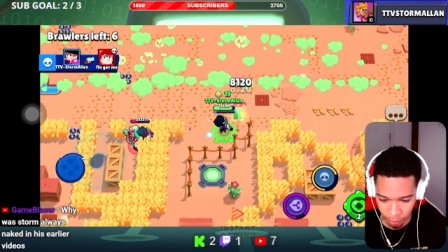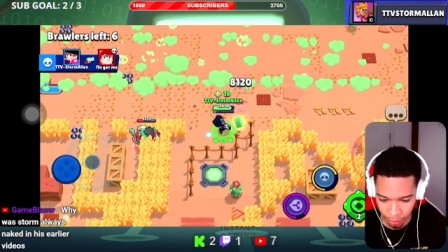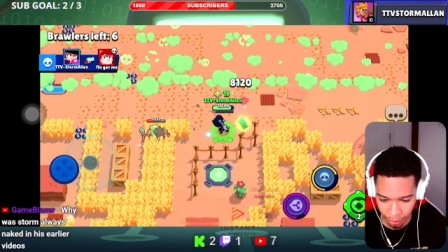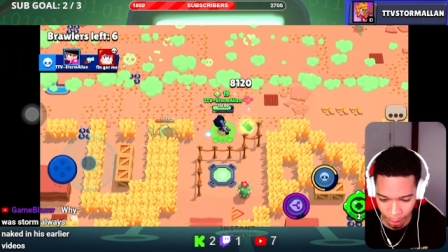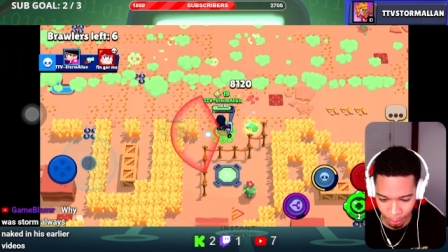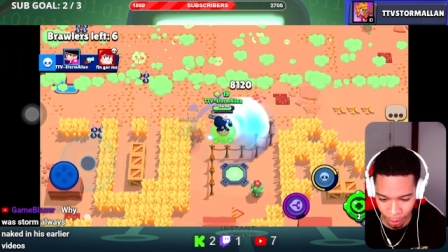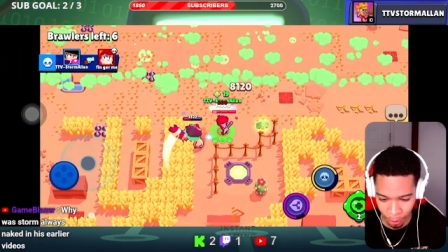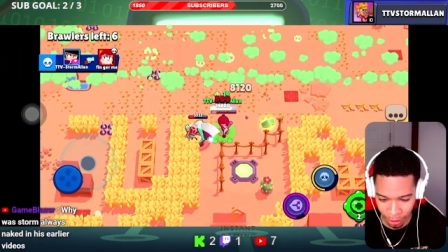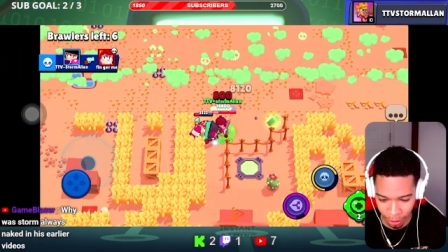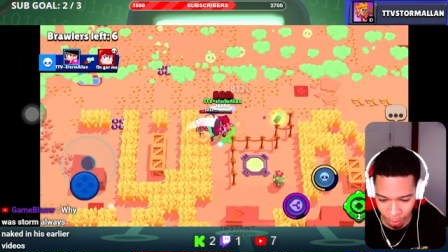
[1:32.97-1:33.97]
That beer was
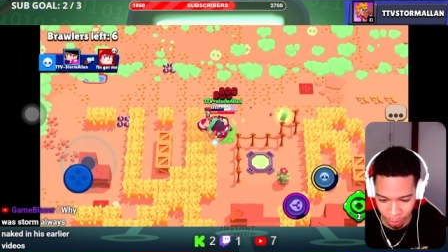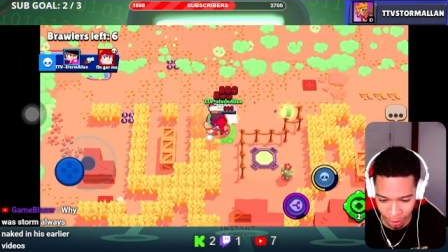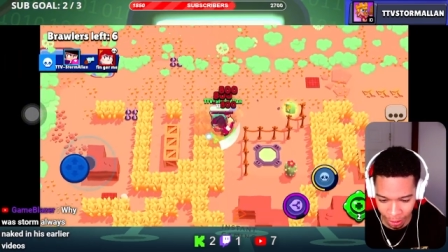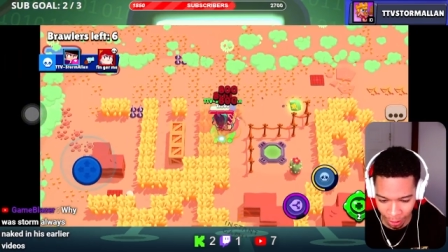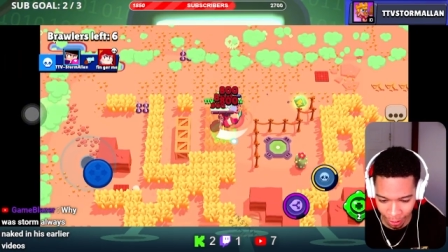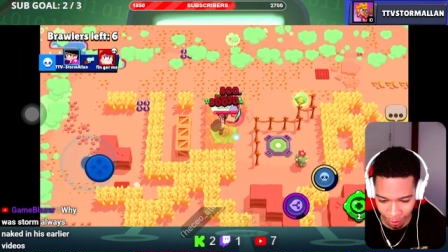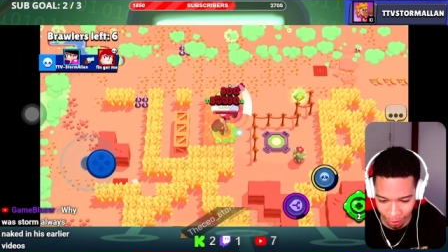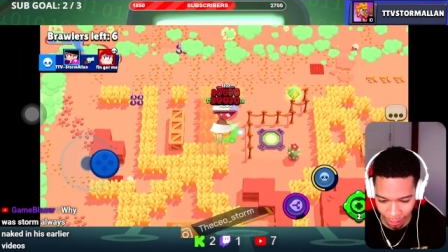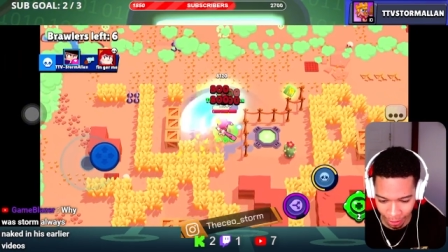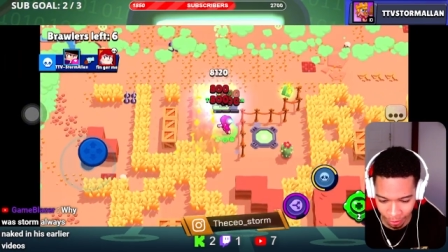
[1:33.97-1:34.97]
a WD Kai, I ain't gonna
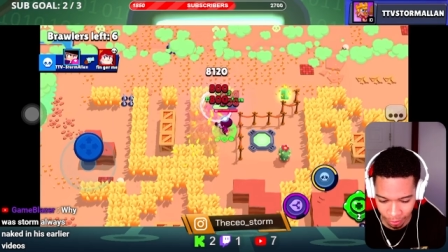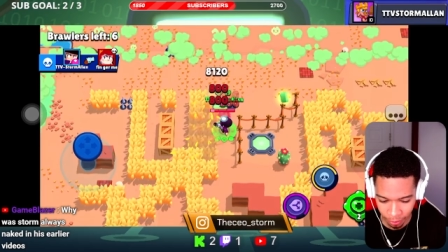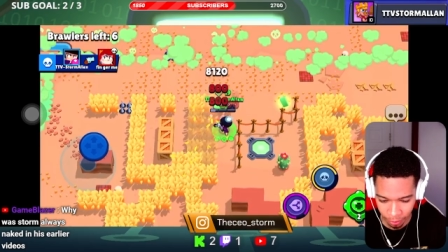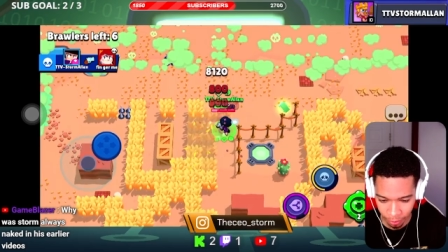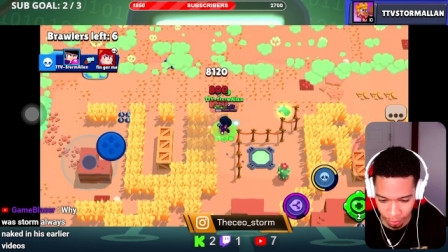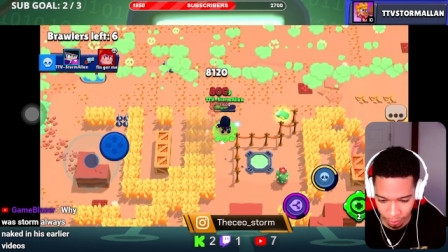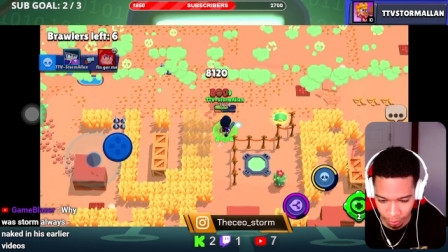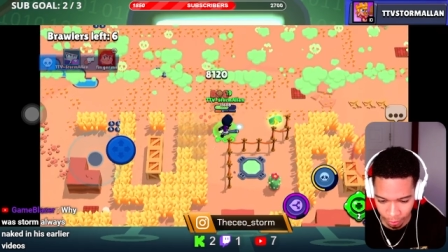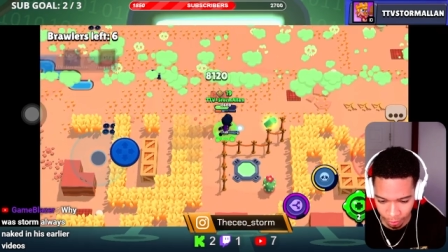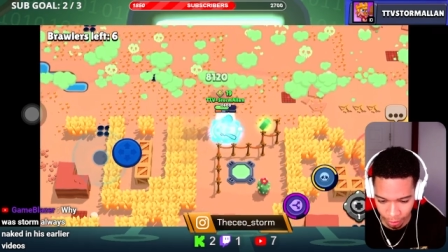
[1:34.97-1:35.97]
lie.
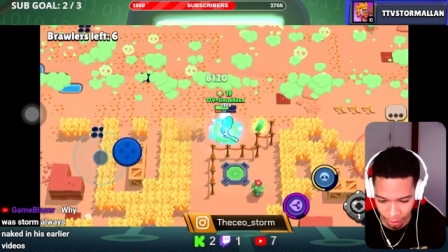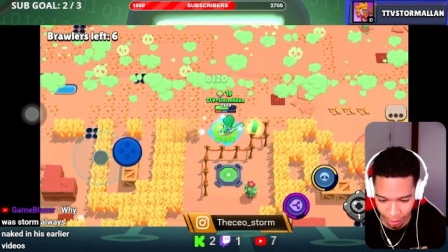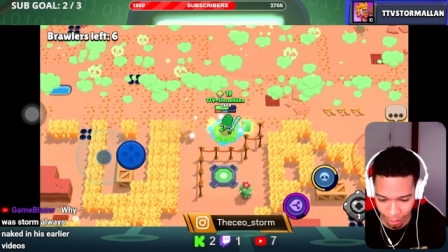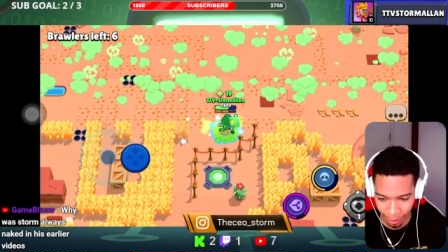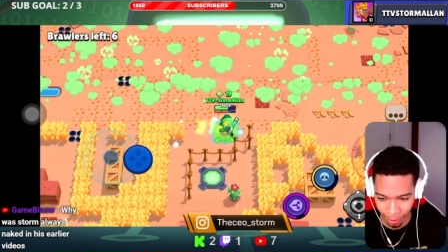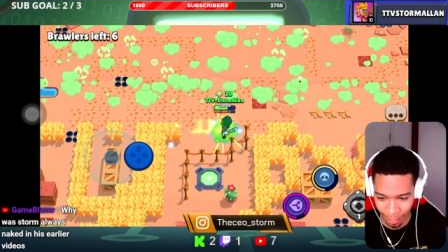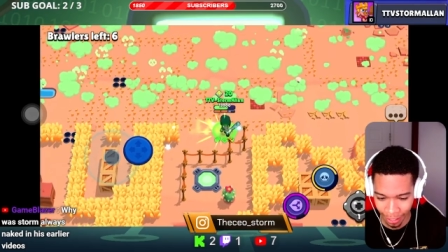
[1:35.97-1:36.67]
I ain't gonna